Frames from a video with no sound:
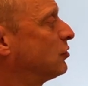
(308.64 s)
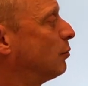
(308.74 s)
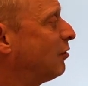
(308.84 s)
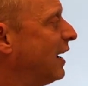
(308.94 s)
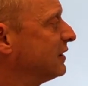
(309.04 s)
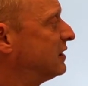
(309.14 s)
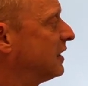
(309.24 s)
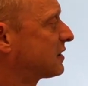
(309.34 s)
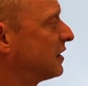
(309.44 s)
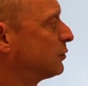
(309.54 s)
or bronze
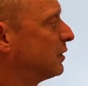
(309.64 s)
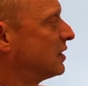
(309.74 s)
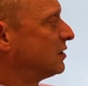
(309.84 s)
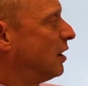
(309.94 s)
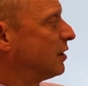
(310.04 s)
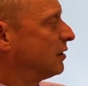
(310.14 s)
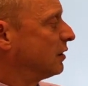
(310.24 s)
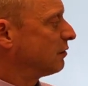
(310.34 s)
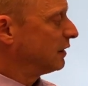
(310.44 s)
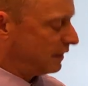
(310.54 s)
discs. This one says
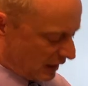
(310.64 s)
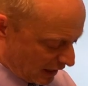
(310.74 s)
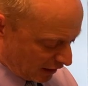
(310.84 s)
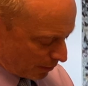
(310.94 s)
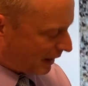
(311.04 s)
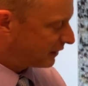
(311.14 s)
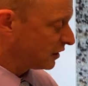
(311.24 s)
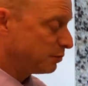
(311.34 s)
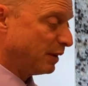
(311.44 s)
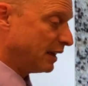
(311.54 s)
103 feet, and they're about
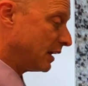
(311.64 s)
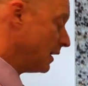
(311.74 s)
this big.